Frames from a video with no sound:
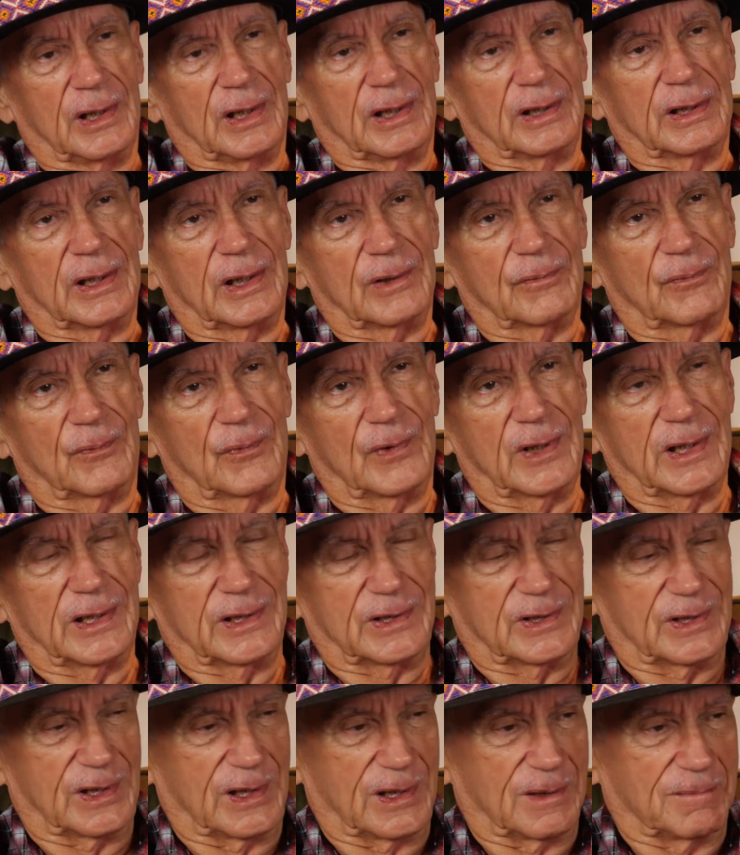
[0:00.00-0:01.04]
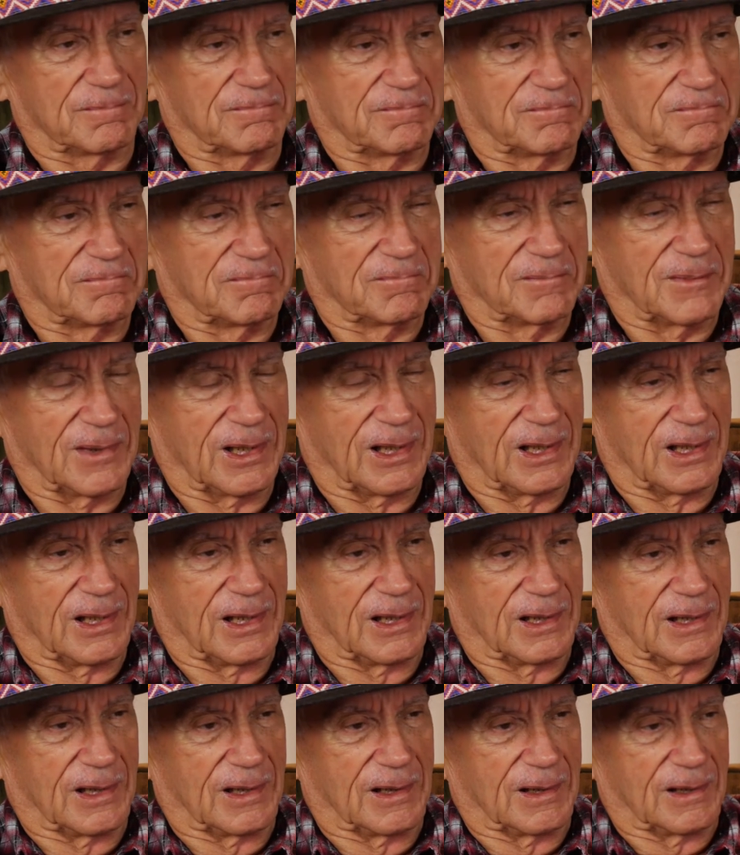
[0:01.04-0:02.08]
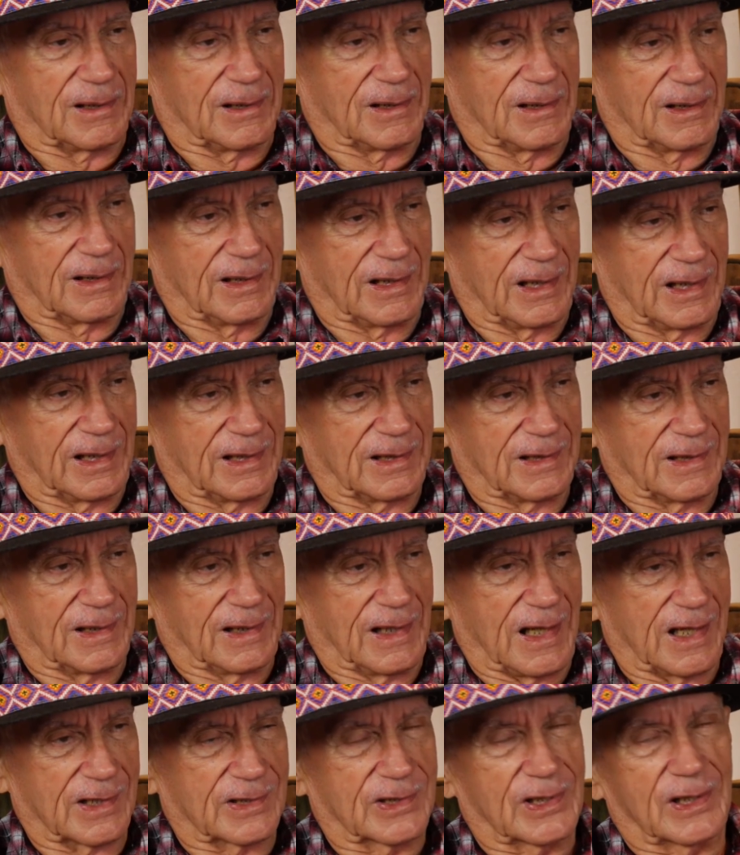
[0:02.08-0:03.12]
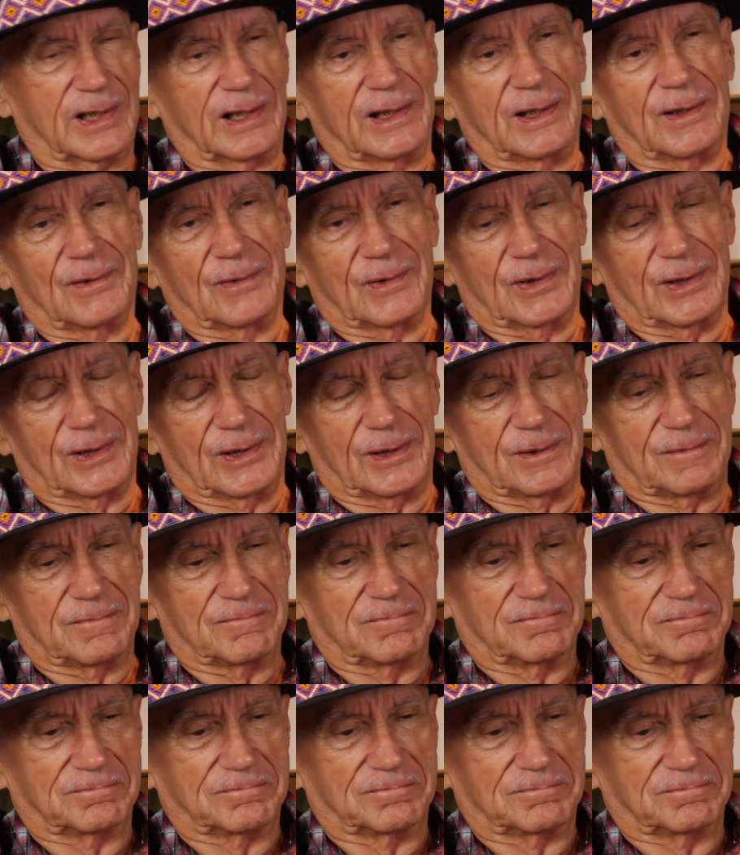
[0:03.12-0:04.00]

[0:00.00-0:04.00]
their friendship. And I still do.